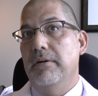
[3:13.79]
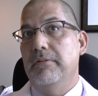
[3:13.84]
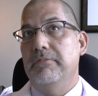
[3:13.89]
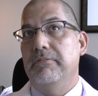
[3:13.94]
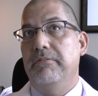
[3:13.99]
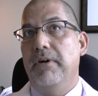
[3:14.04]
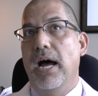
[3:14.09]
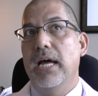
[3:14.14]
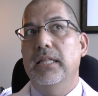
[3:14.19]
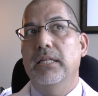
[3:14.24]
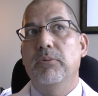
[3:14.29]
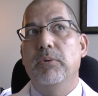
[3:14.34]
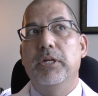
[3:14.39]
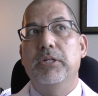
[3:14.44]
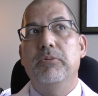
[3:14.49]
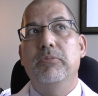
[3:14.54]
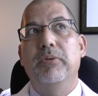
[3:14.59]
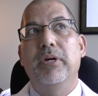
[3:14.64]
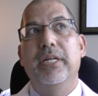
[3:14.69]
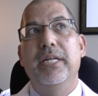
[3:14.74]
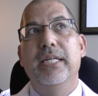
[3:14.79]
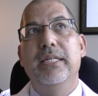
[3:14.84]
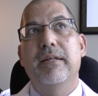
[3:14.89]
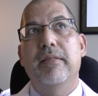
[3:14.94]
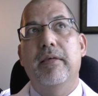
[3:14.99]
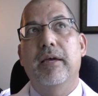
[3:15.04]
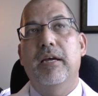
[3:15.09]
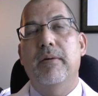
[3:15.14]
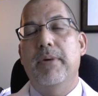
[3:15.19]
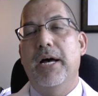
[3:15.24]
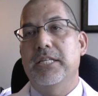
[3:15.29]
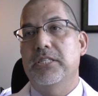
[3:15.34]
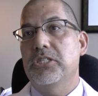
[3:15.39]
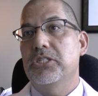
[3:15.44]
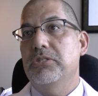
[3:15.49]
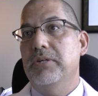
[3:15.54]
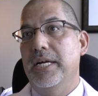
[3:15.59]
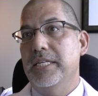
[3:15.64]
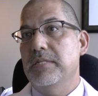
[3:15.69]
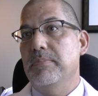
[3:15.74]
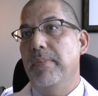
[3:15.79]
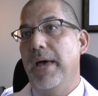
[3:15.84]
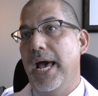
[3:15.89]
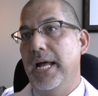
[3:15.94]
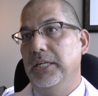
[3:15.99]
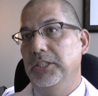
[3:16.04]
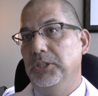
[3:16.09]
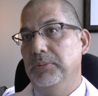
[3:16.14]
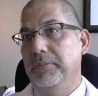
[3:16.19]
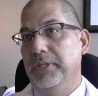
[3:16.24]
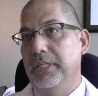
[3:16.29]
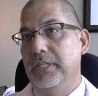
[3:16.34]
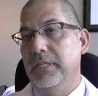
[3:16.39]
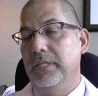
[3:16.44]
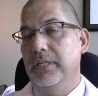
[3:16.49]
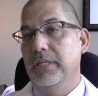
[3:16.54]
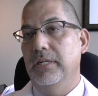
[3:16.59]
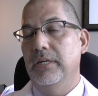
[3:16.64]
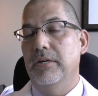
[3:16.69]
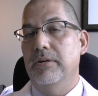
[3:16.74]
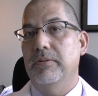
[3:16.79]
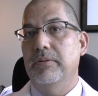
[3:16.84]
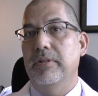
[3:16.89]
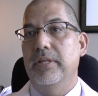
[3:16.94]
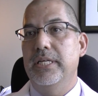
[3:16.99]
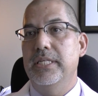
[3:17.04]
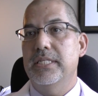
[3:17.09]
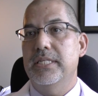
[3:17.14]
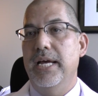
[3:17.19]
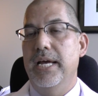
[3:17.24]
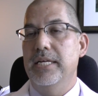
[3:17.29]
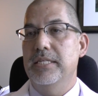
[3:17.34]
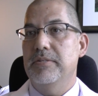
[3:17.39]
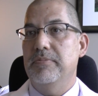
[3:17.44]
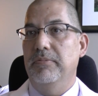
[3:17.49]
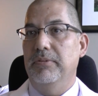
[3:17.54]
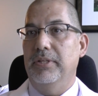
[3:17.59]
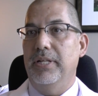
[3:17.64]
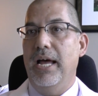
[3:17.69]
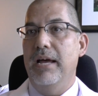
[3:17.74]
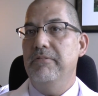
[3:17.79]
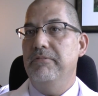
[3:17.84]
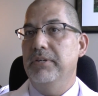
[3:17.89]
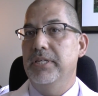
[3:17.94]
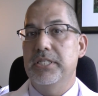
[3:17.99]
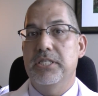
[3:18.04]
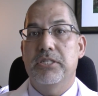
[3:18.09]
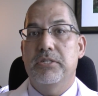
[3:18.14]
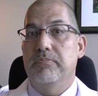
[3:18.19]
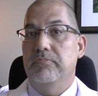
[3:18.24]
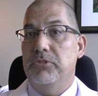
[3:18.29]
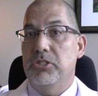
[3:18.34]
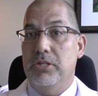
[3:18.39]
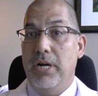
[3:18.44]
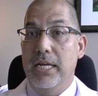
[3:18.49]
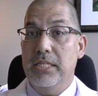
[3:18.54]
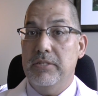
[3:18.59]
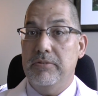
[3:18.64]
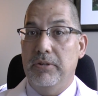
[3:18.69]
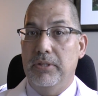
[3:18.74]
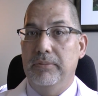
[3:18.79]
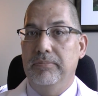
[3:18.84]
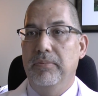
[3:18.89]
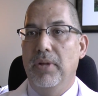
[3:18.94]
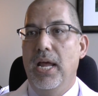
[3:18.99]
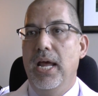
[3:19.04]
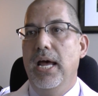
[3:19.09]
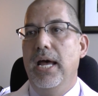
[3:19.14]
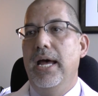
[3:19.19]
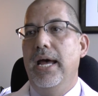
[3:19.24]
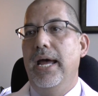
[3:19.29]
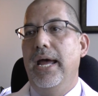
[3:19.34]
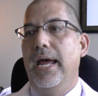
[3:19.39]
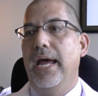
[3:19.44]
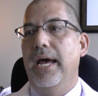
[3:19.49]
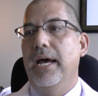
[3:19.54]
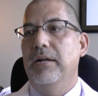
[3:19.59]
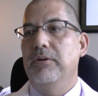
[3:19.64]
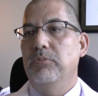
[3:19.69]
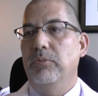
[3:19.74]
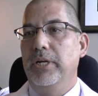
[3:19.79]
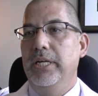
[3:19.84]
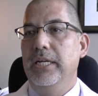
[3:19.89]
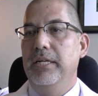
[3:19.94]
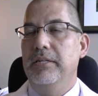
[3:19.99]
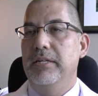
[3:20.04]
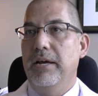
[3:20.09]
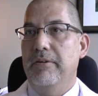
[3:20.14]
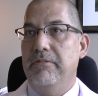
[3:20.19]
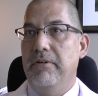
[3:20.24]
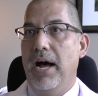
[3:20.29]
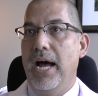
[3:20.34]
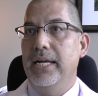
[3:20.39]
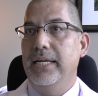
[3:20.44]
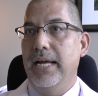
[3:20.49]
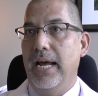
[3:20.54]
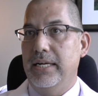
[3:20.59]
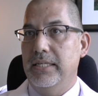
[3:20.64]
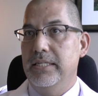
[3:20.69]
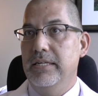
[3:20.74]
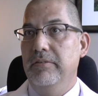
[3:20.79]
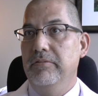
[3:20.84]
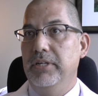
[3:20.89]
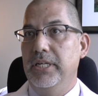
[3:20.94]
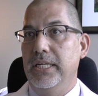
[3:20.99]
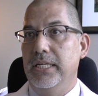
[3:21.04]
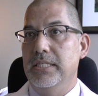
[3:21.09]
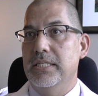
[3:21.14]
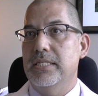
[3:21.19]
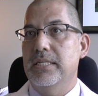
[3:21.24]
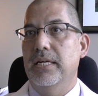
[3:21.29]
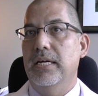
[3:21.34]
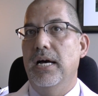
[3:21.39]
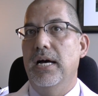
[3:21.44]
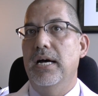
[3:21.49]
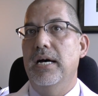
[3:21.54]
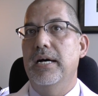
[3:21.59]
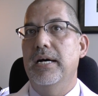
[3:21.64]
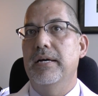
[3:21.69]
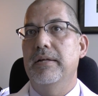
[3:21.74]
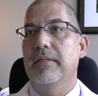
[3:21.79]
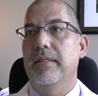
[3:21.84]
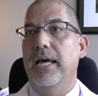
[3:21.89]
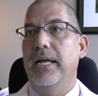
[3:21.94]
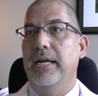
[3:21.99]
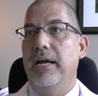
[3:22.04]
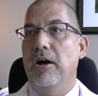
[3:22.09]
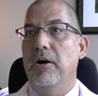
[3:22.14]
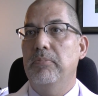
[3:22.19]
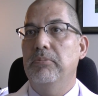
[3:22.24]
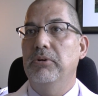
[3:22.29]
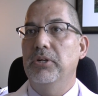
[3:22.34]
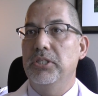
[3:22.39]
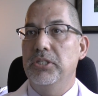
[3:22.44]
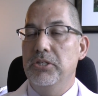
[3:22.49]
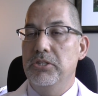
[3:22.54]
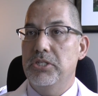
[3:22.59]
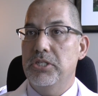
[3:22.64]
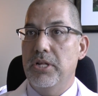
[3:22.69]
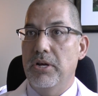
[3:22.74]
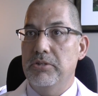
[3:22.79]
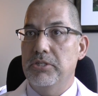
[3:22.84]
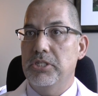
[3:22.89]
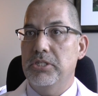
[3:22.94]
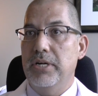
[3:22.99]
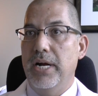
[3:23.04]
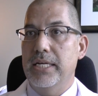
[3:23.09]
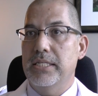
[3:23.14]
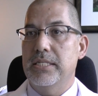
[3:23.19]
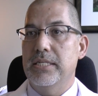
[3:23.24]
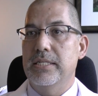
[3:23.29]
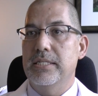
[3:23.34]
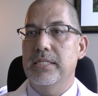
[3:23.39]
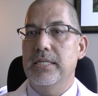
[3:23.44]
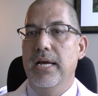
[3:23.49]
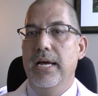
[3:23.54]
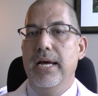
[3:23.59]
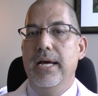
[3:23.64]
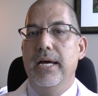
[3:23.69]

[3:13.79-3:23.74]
Finally, we need to think about stress management. You know, these days life is stressful, and we need to find activities that help reduce those stresses.